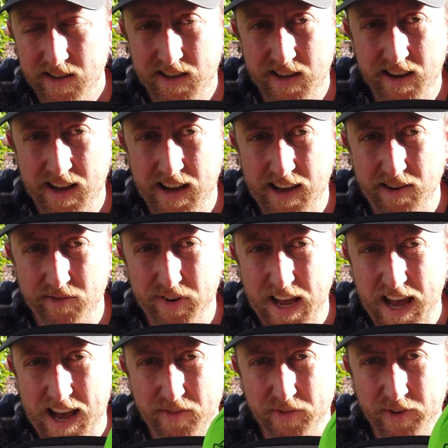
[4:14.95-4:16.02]
Gonna have to
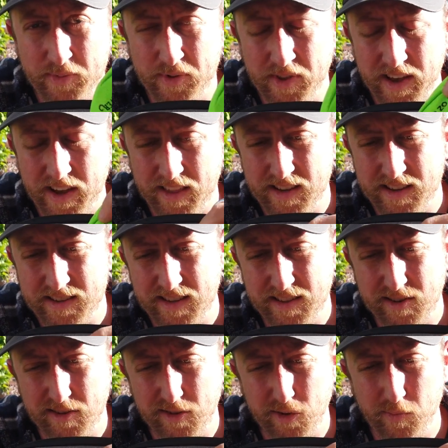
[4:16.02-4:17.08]
have something like this.
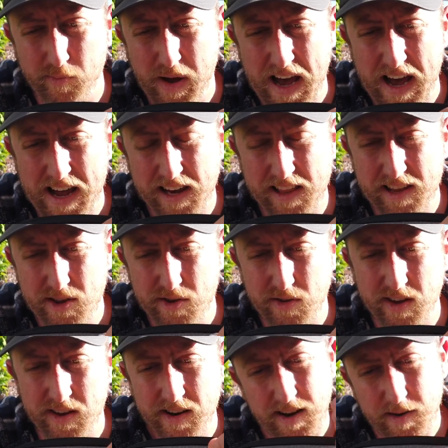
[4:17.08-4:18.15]
Either a little bag that you
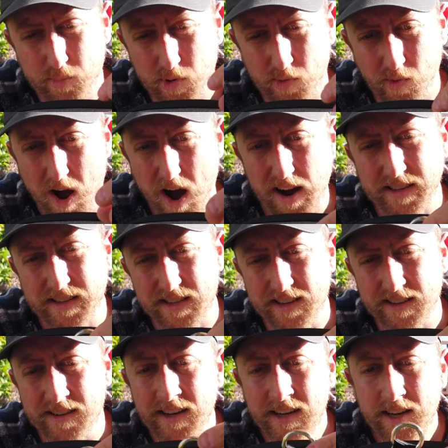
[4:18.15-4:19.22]
can uh, put rocks
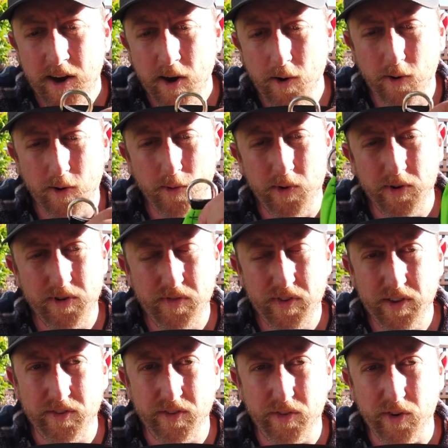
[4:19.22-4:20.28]
in, or one of
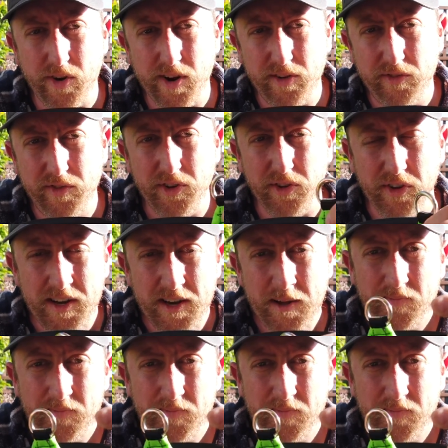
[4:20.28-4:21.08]
these that's already filled.